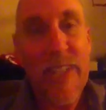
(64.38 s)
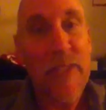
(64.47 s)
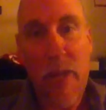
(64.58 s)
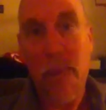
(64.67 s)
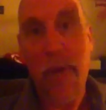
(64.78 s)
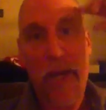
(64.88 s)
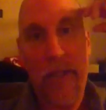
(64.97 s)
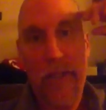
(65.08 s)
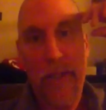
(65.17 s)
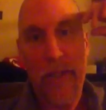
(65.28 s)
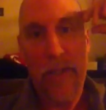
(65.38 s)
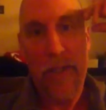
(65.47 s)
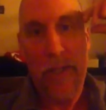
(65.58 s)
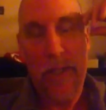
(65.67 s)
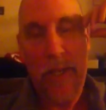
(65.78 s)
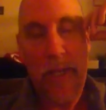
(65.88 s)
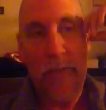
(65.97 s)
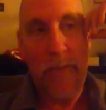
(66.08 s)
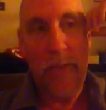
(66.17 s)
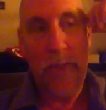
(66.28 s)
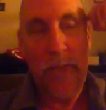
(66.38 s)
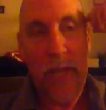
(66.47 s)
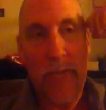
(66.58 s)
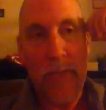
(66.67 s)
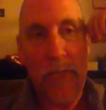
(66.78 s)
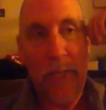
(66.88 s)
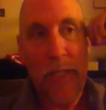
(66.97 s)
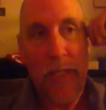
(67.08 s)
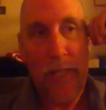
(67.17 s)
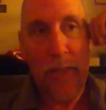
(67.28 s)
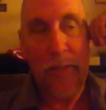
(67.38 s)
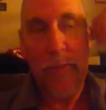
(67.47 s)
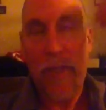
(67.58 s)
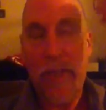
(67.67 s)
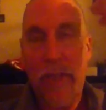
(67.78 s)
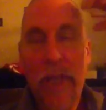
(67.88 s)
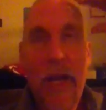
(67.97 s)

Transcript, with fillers: it is that bad. And we shouldn't have to cut into healthy bodies.